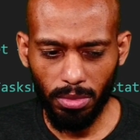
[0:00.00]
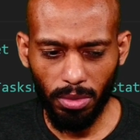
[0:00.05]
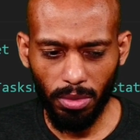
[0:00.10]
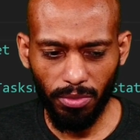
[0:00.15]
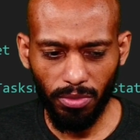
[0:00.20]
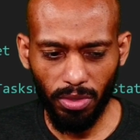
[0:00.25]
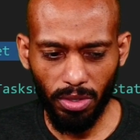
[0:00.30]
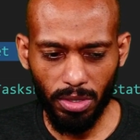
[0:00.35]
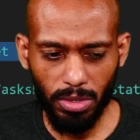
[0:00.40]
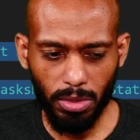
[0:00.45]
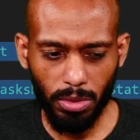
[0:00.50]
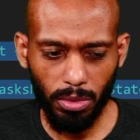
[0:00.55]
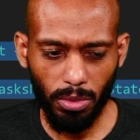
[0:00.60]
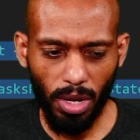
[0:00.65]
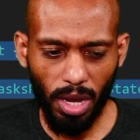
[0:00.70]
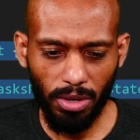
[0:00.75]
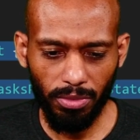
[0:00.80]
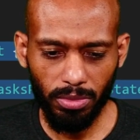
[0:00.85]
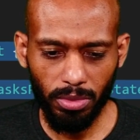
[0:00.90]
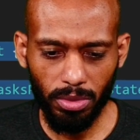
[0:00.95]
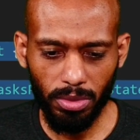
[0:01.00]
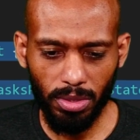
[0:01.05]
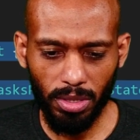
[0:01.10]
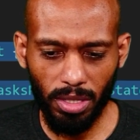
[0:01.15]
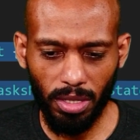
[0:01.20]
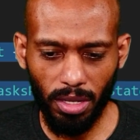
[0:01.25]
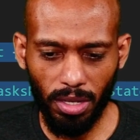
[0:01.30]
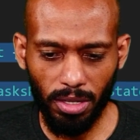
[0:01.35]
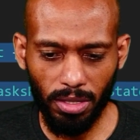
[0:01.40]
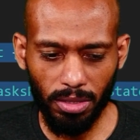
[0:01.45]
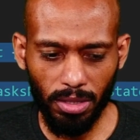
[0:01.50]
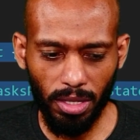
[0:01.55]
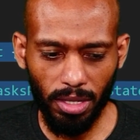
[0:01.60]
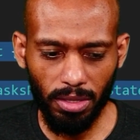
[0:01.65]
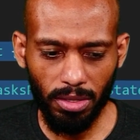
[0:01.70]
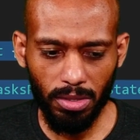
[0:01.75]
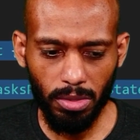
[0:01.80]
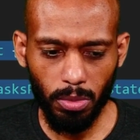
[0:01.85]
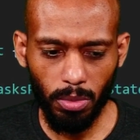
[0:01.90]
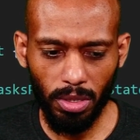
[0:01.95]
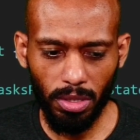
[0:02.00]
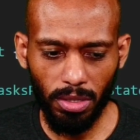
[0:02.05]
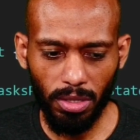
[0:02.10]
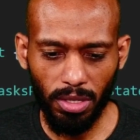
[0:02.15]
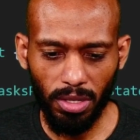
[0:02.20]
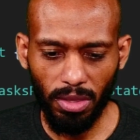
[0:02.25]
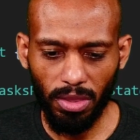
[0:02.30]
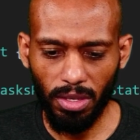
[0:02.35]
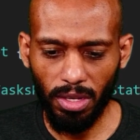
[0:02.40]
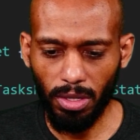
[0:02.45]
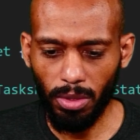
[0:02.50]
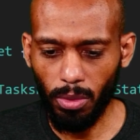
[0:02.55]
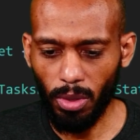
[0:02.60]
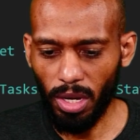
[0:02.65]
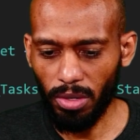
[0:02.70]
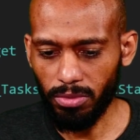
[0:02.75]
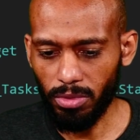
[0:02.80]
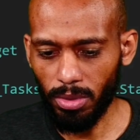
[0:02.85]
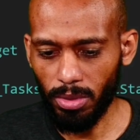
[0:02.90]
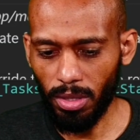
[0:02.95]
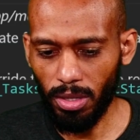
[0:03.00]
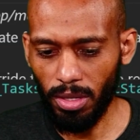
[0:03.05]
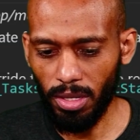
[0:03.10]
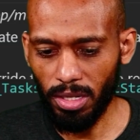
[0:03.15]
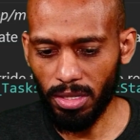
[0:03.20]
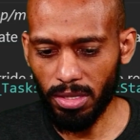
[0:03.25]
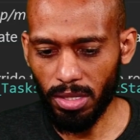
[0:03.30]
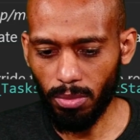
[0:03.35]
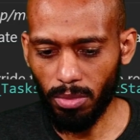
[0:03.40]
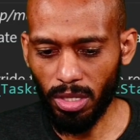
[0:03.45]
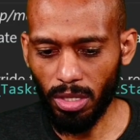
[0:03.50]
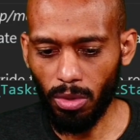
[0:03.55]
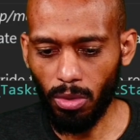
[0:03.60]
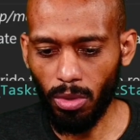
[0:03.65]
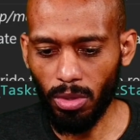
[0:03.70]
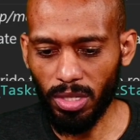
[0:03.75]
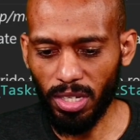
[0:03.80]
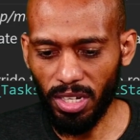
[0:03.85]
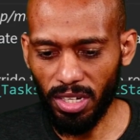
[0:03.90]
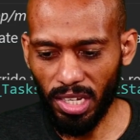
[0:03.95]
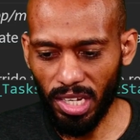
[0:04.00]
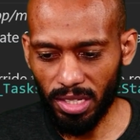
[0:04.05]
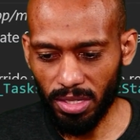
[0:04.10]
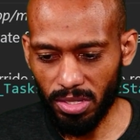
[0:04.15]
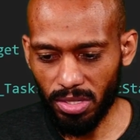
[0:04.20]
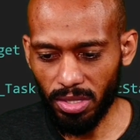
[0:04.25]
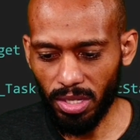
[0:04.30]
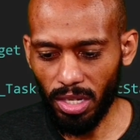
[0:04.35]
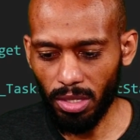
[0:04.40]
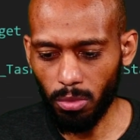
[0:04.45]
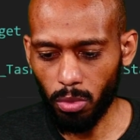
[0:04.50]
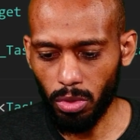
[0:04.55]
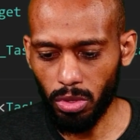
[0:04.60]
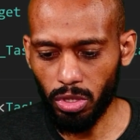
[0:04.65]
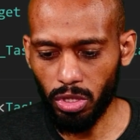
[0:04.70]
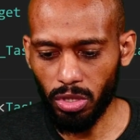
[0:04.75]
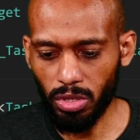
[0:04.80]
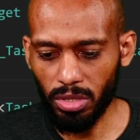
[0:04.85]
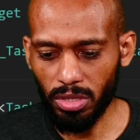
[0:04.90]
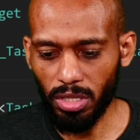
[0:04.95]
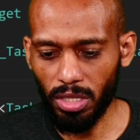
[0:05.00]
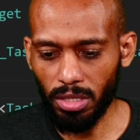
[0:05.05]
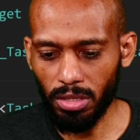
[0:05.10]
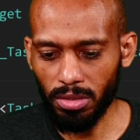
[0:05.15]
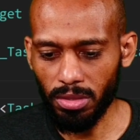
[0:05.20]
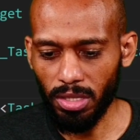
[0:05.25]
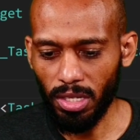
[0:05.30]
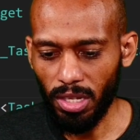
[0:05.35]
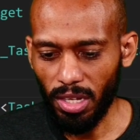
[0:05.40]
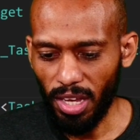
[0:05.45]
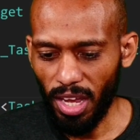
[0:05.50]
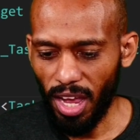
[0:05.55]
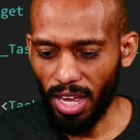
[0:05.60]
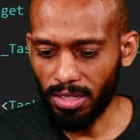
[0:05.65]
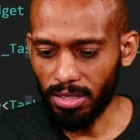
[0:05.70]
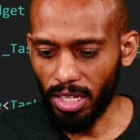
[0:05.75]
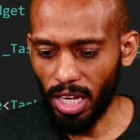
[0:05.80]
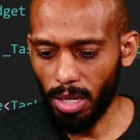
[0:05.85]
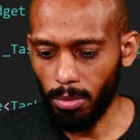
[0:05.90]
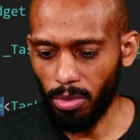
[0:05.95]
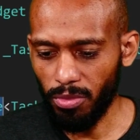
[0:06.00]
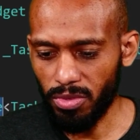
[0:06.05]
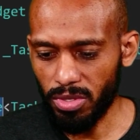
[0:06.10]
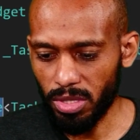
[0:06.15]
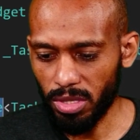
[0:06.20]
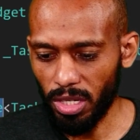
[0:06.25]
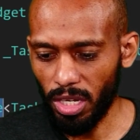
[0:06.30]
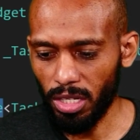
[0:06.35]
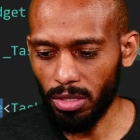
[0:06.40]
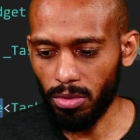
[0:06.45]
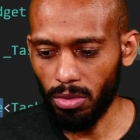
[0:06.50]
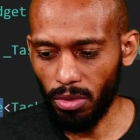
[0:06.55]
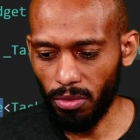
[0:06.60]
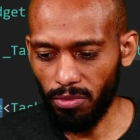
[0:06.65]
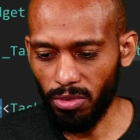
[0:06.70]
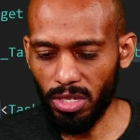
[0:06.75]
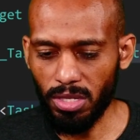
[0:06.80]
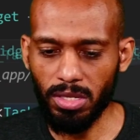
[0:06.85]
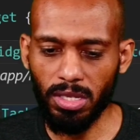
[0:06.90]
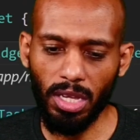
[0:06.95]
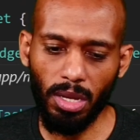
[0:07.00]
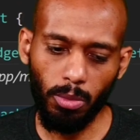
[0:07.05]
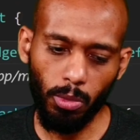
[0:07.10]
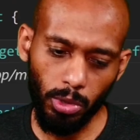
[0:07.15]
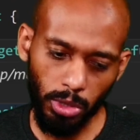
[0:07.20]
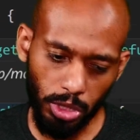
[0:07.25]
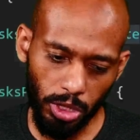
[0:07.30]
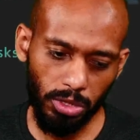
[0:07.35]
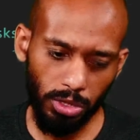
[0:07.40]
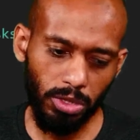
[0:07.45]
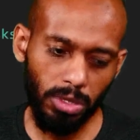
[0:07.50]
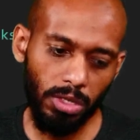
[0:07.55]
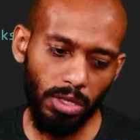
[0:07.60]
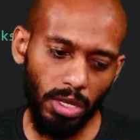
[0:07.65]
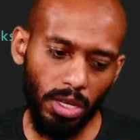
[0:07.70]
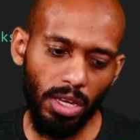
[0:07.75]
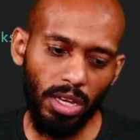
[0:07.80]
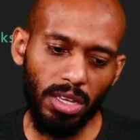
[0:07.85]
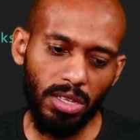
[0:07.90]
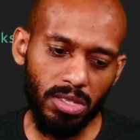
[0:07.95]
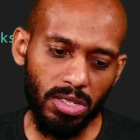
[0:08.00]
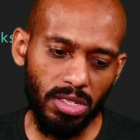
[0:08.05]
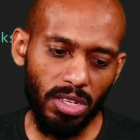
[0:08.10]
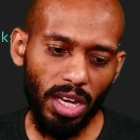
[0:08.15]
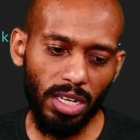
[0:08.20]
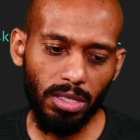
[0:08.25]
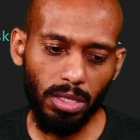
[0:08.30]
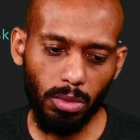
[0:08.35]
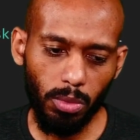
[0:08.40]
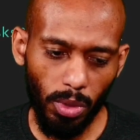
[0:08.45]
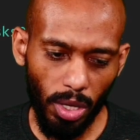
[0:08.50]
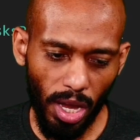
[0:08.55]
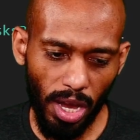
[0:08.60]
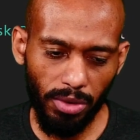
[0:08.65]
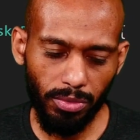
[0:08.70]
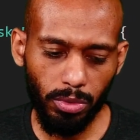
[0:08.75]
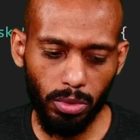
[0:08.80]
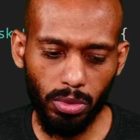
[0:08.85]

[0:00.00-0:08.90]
first you have to declare it like this one. Then you have to declare something called create state, which return a type of state of the same widget. Inside it we have